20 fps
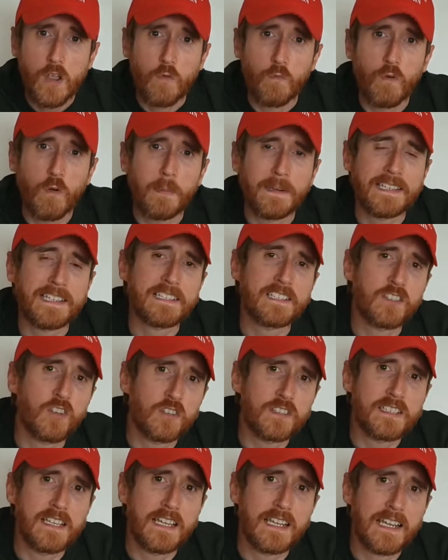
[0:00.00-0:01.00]
We'll be
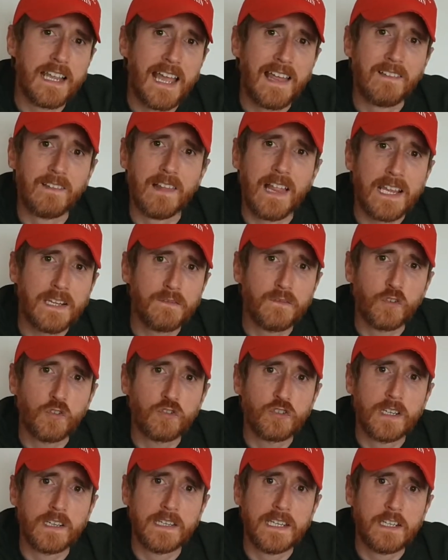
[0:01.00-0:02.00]
discussing life
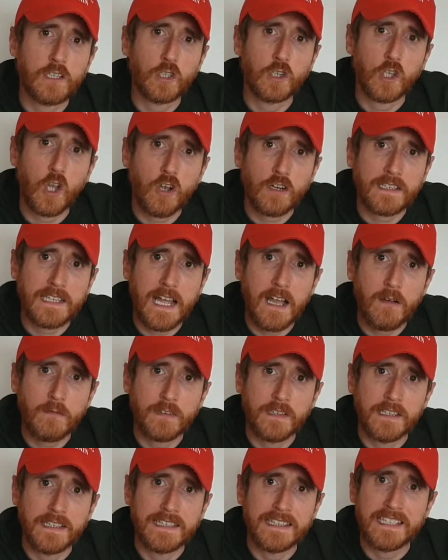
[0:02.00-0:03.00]
under a legal
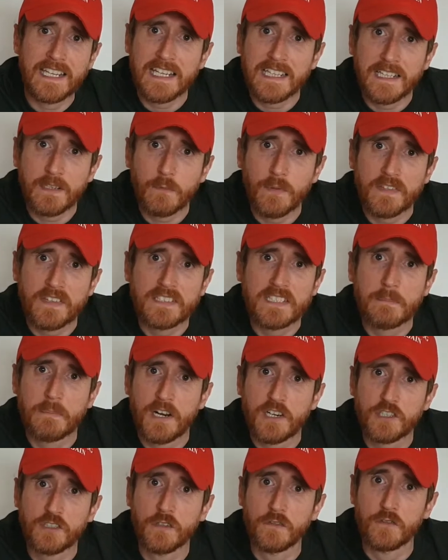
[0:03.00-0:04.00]
lockdown and dealing with the
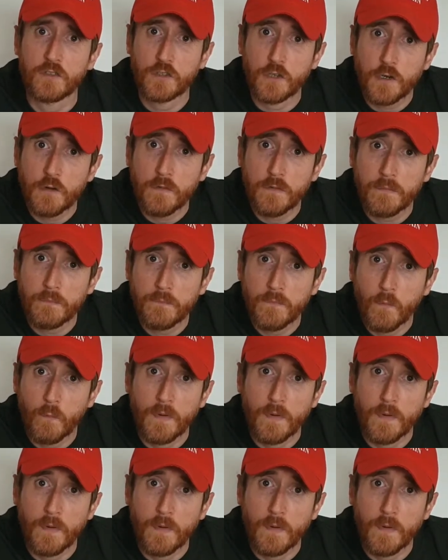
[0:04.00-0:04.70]
suppression of truth